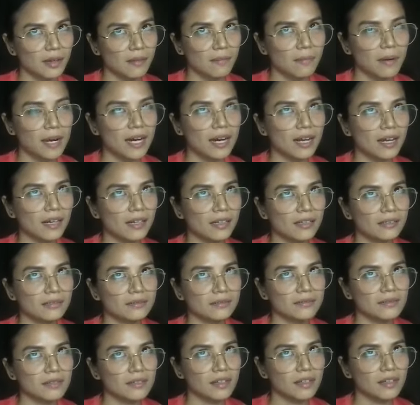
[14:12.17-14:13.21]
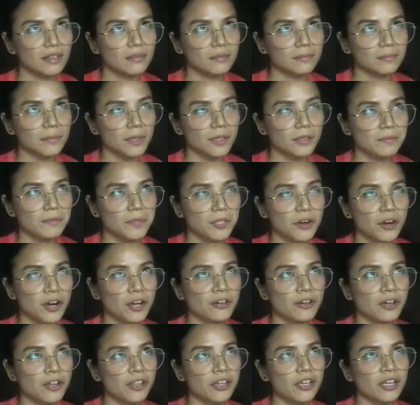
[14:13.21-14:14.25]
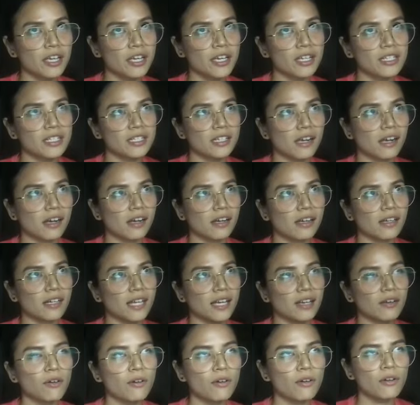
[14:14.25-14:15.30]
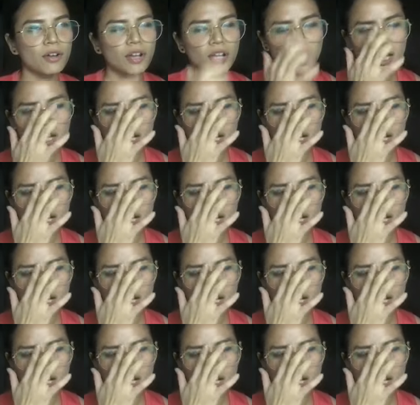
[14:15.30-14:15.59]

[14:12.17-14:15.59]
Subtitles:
parang siguro another is like, oh,